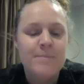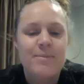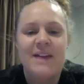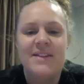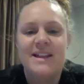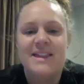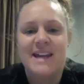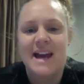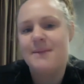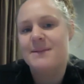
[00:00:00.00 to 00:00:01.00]
and that
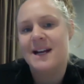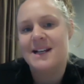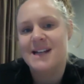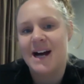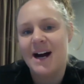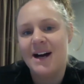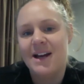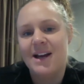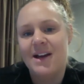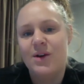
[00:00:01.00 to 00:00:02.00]
games like tug
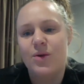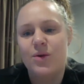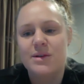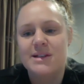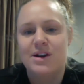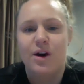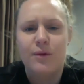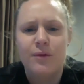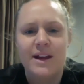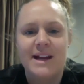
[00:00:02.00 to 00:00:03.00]
are going to cause
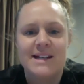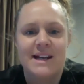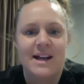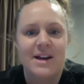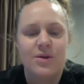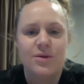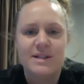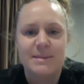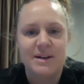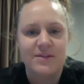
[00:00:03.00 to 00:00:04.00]
conflict and are going to
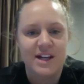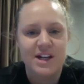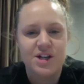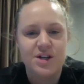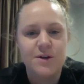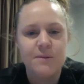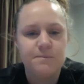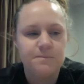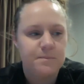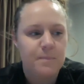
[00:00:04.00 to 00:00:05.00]
cause a bit of an issue.
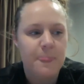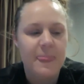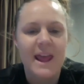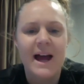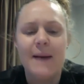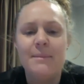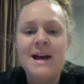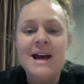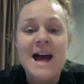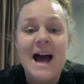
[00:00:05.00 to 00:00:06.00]
And
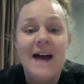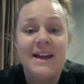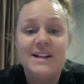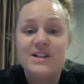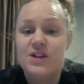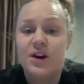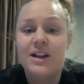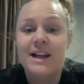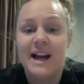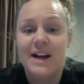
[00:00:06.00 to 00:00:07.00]
that is
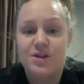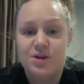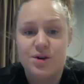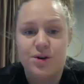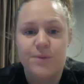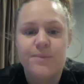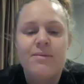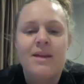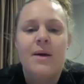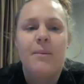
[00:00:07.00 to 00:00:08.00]
totally untrue.
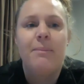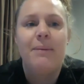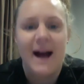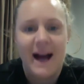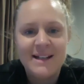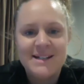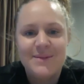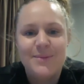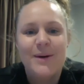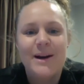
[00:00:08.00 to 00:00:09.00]
But
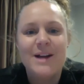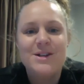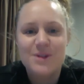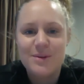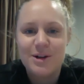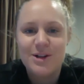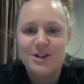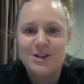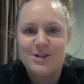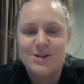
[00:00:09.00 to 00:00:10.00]
what I do want you
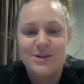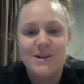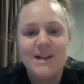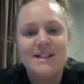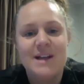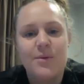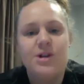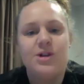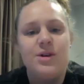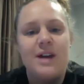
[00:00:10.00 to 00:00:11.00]
to do is I
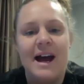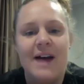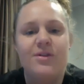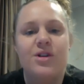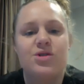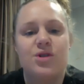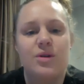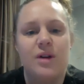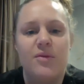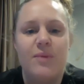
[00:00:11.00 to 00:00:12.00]
want you to have
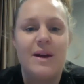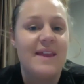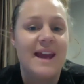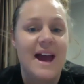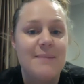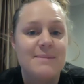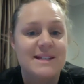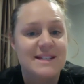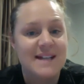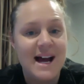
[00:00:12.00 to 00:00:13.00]
control of when the game
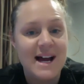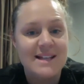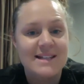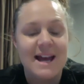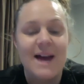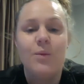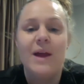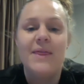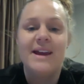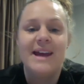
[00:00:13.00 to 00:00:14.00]
starts and
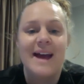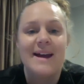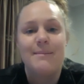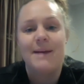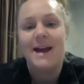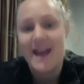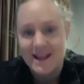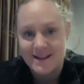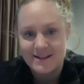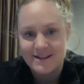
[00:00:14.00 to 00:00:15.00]
when the game ends.